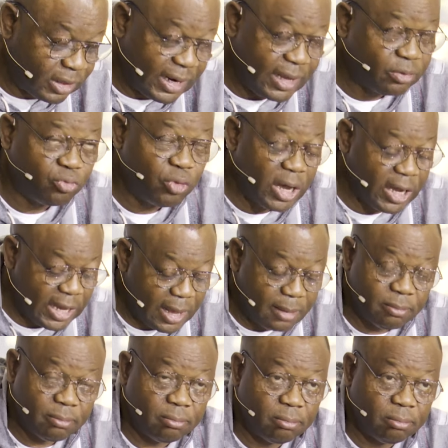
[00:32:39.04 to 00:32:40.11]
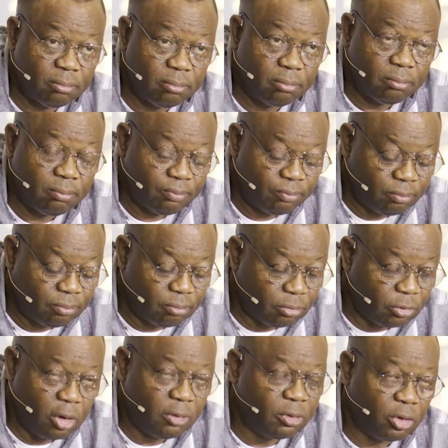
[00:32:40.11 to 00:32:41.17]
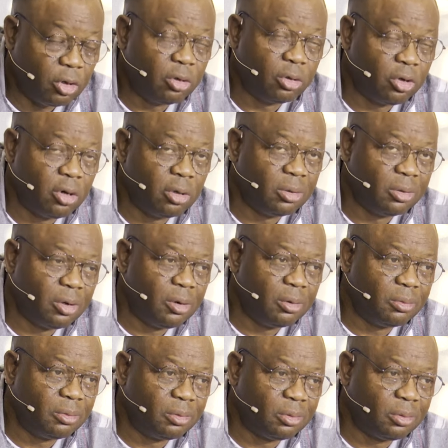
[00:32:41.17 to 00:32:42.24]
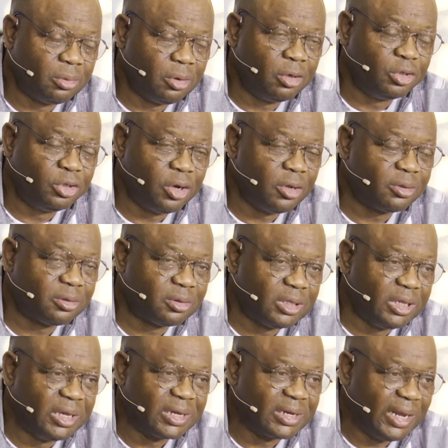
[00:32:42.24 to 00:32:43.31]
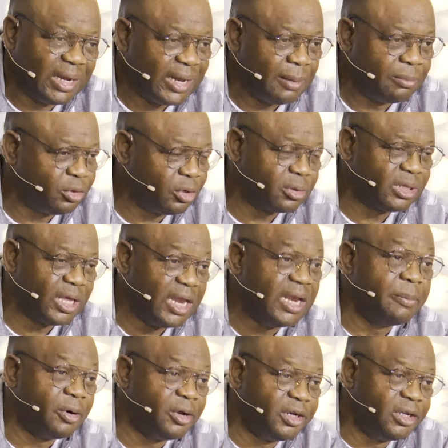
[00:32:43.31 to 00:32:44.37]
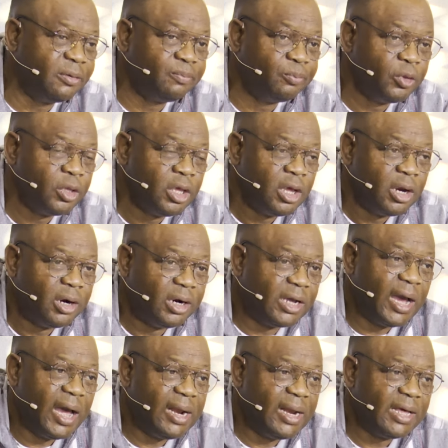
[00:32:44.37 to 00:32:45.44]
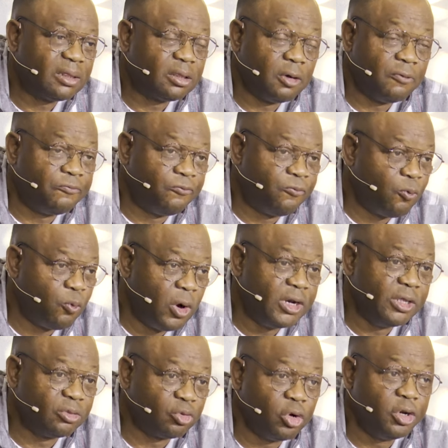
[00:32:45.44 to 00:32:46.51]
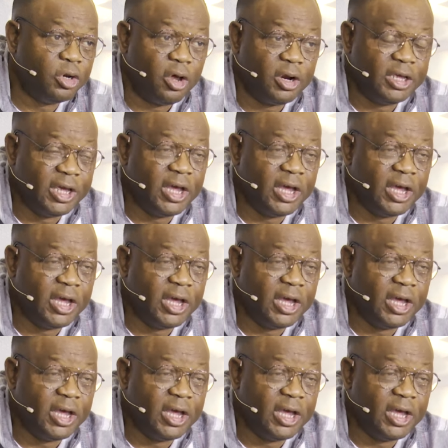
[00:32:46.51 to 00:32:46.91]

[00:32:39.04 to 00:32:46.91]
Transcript: That's who I am. Don't, don't, don't, don't, don't just think that I'm just anybody regardless of what is going on